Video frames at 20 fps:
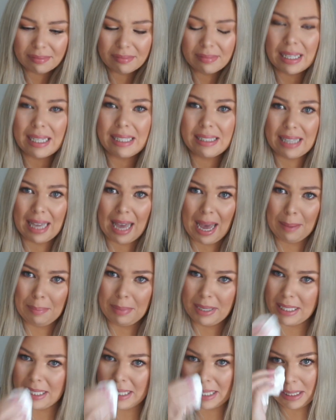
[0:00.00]
These are
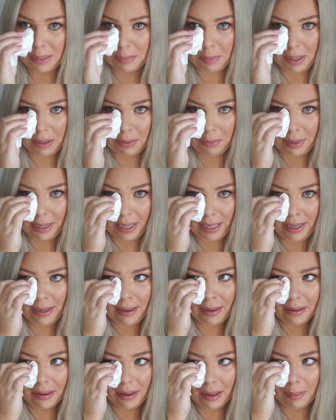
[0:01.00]
happy tears, by the way.
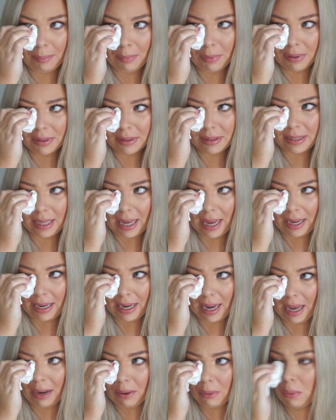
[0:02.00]
I'm not sad
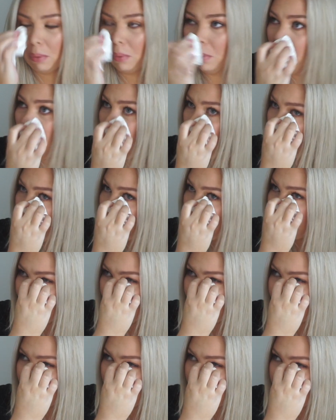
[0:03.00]
at all.
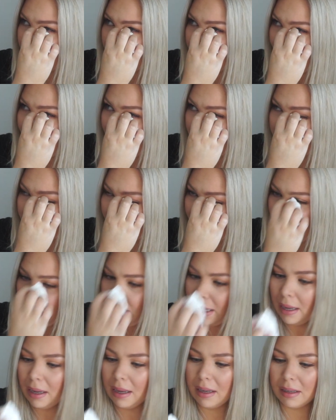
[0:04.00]
It just makes
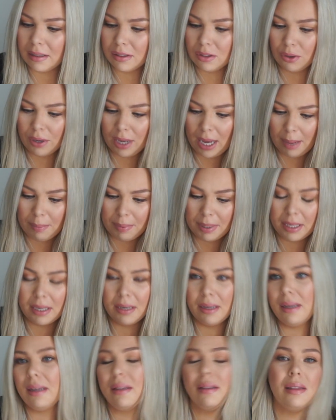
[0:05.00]
me so happy
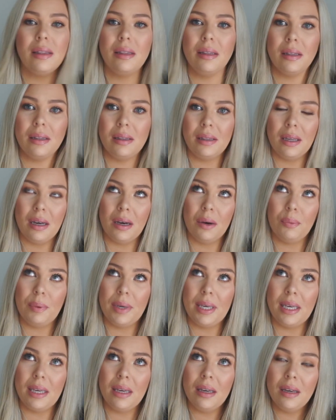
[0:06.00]
that
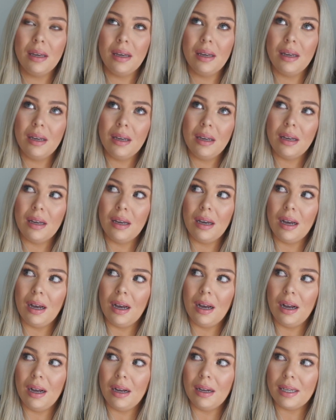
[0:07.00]
we
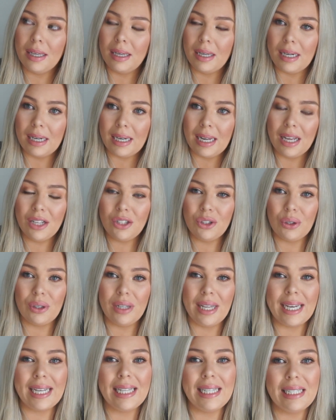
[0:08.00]
can do
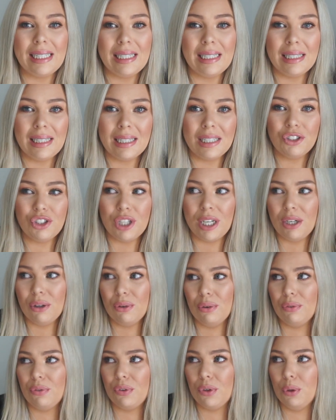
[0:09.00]
like a little
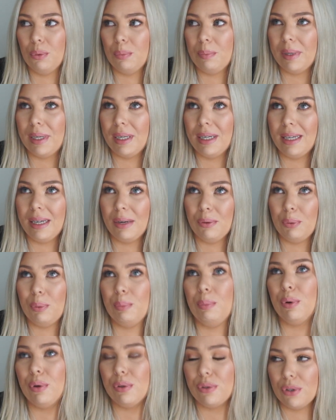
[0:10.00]
gender reveal, but it will
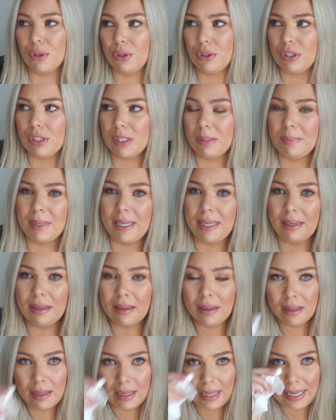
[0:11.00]
more so just
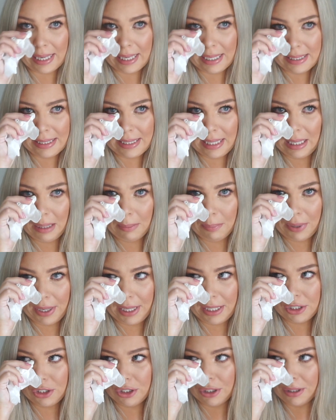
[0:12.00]
be like a
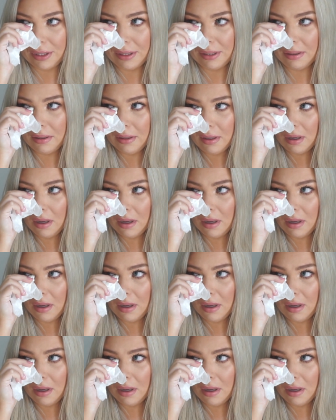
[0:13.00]
celebration